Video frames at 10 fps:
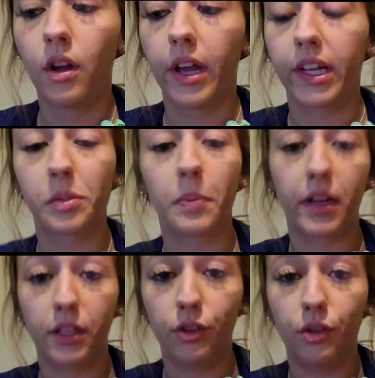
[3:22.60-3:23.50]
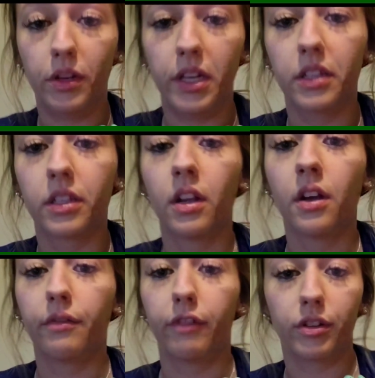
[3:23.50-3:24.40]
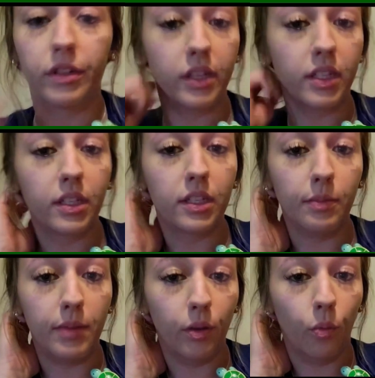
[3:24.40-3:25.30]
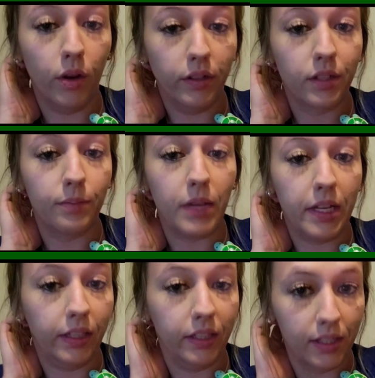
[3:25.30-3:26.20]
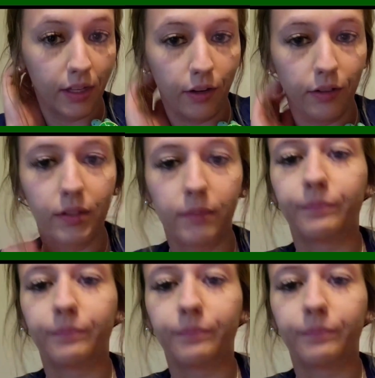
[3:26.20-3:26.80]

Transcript: expected duties versus to be the ones being the sitters.